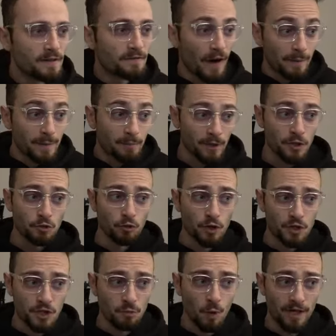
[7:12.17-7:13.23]
Fabi plays rook
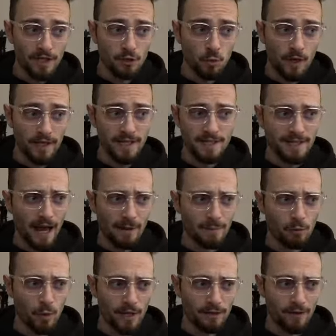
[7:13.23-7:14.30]
c one, he's winning. He's got to be
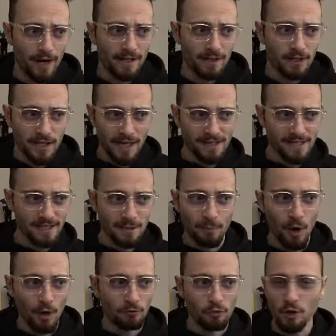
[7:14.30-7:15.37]
winning, right? He can't take the
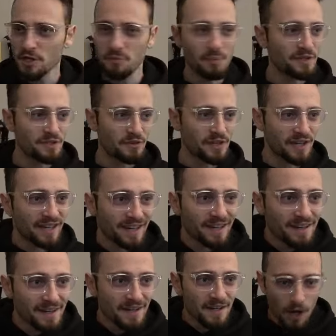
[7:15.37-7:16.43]
pawn. Rook is pinned to the
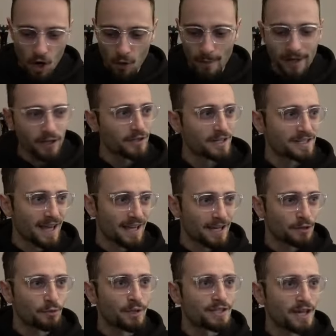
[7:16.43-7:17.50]
king. Oh my goodness, knight e
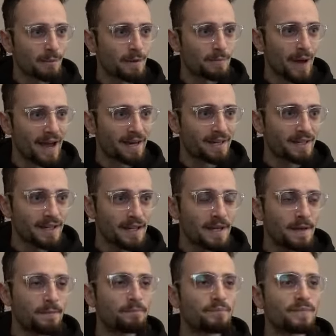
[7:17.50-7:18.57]
three is coming back.
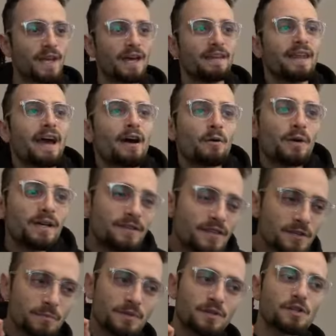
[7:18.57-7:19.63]
And now, in
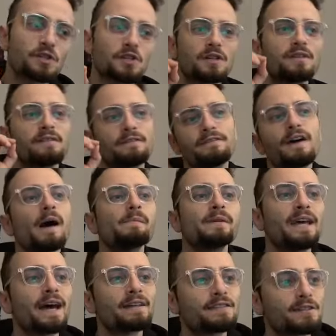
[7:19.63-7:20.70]
this position,
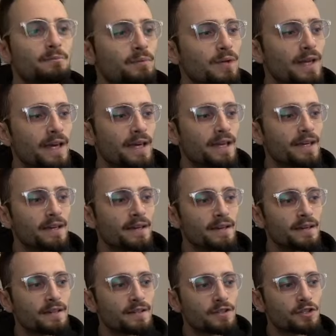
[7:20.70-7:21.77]
Fabi had to play
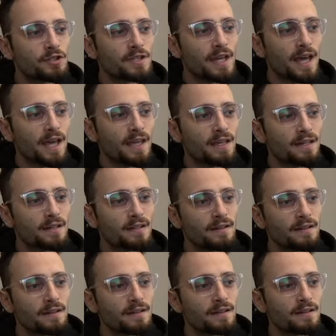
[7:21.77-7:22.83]
take,
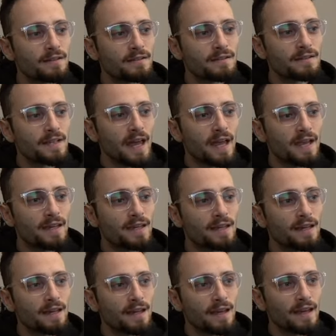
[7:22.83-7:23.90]

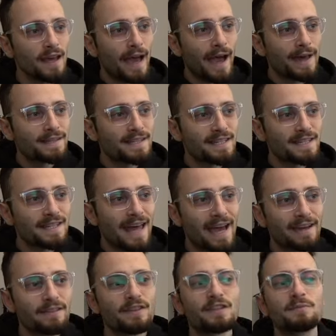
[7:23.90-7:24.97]
take, and
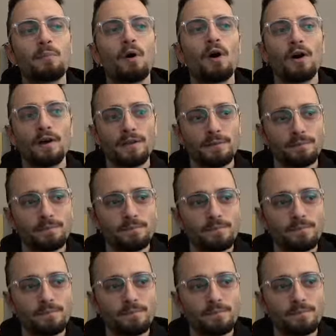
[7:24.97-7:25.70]
snag this pawn.